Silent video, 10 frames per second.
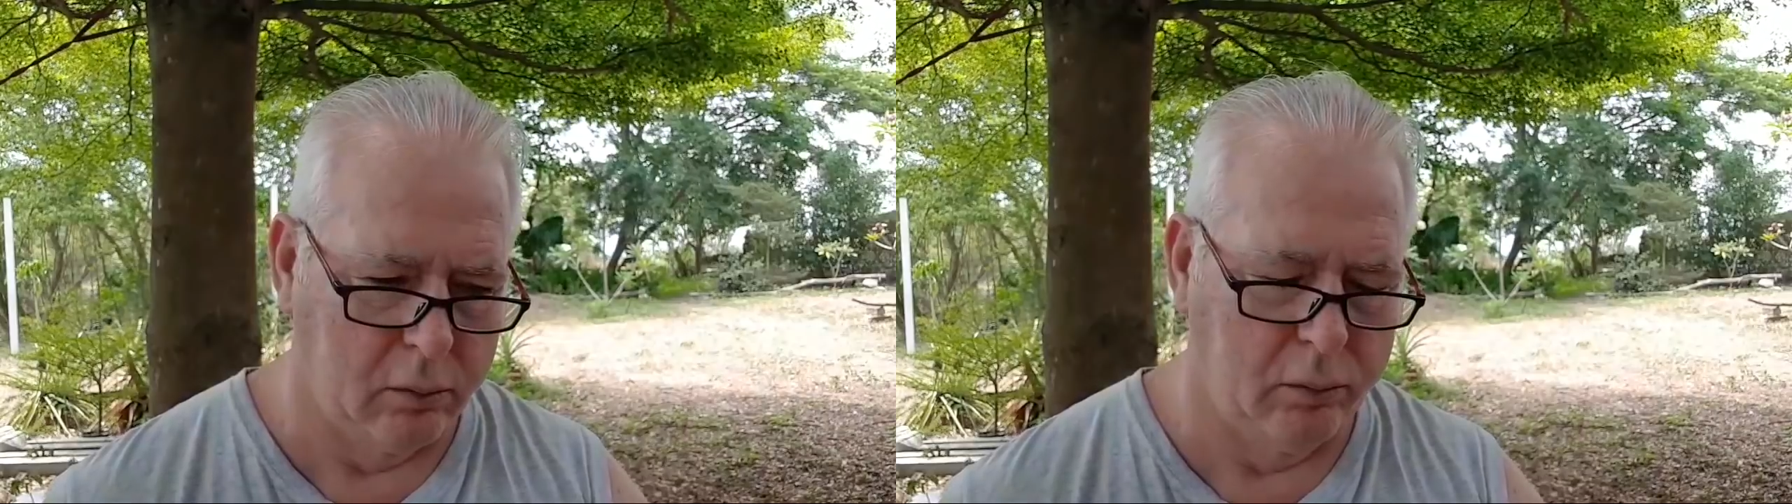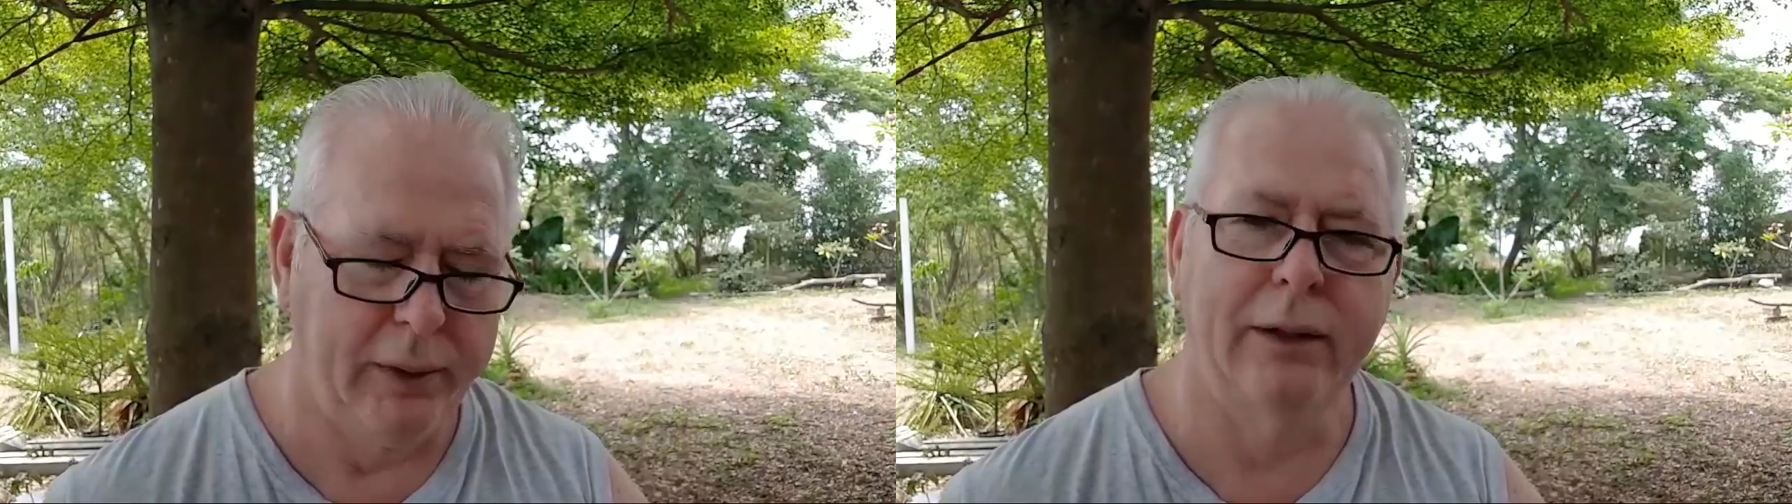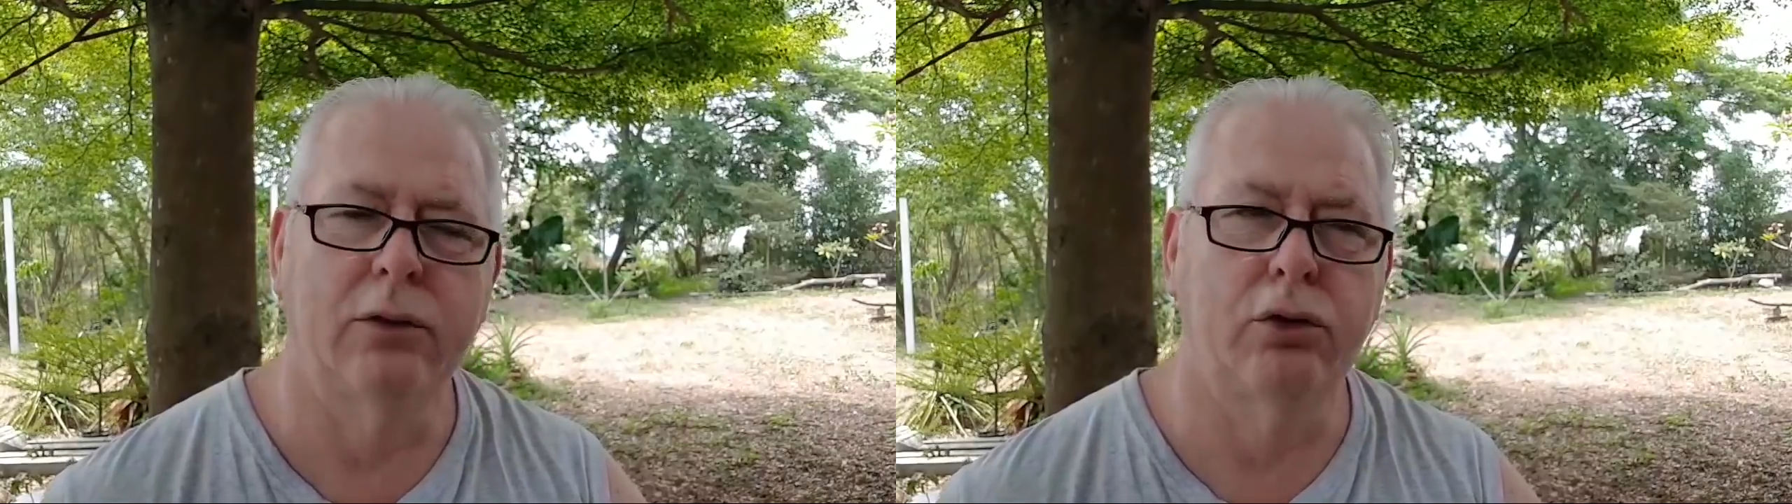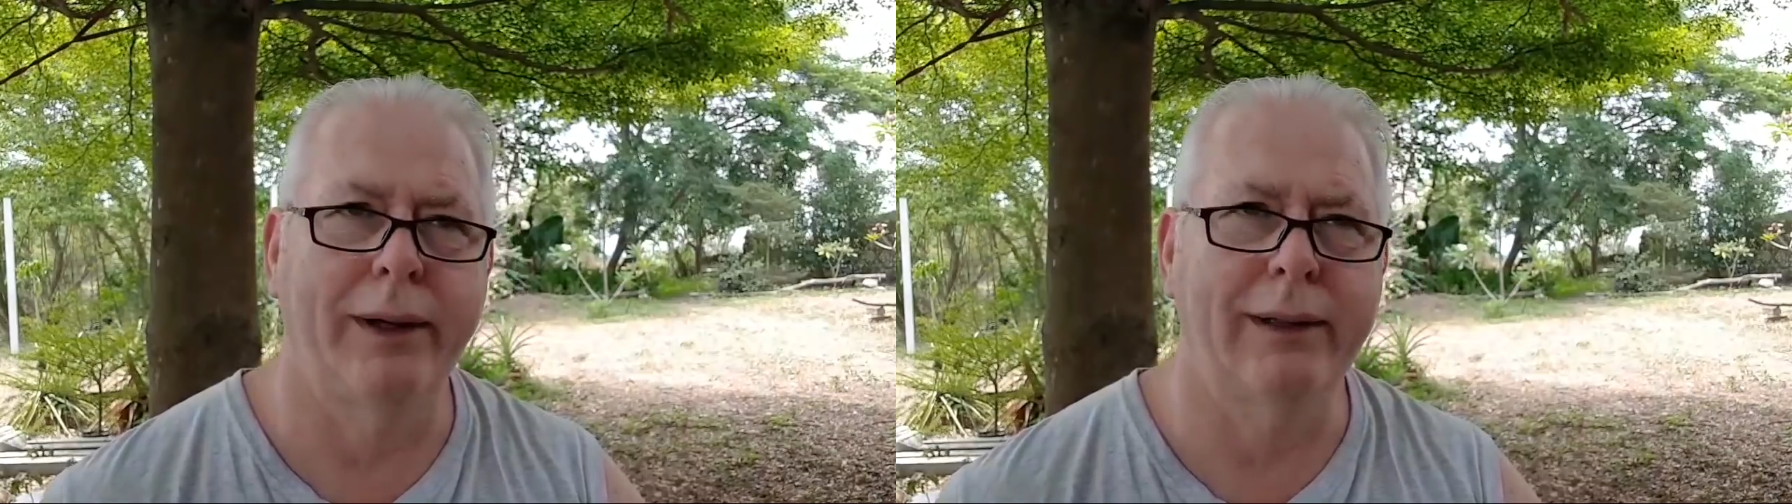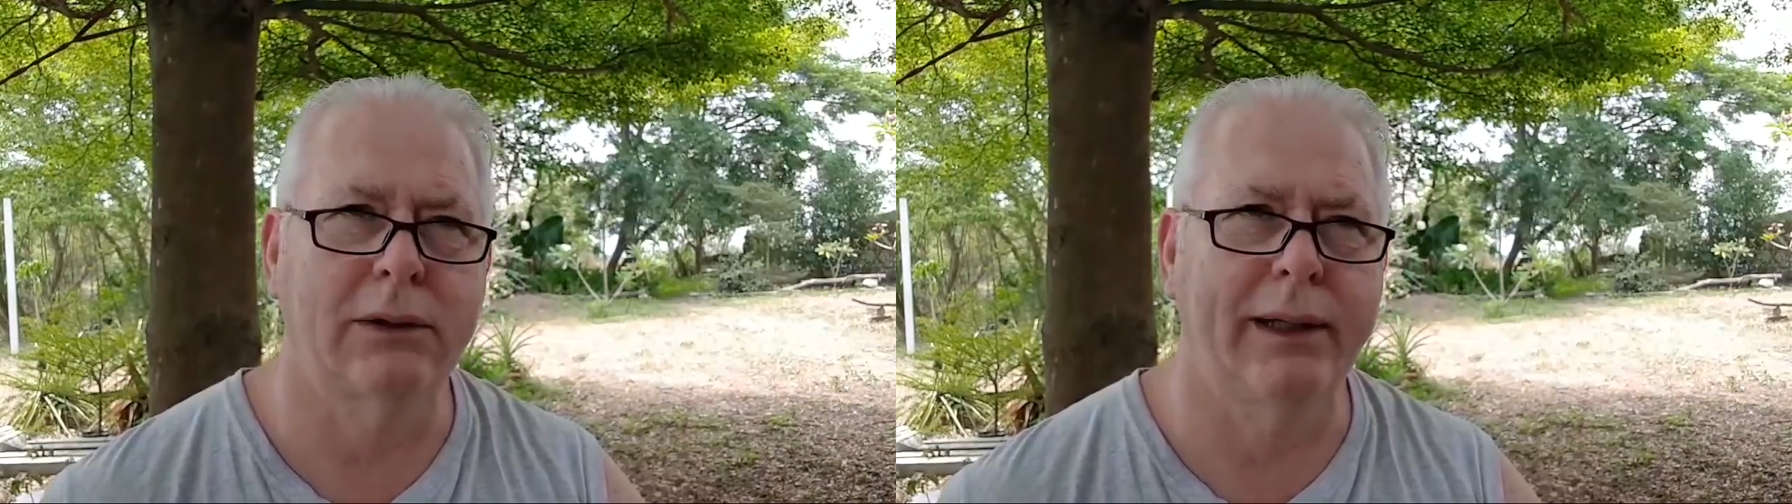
Yeah, Trent's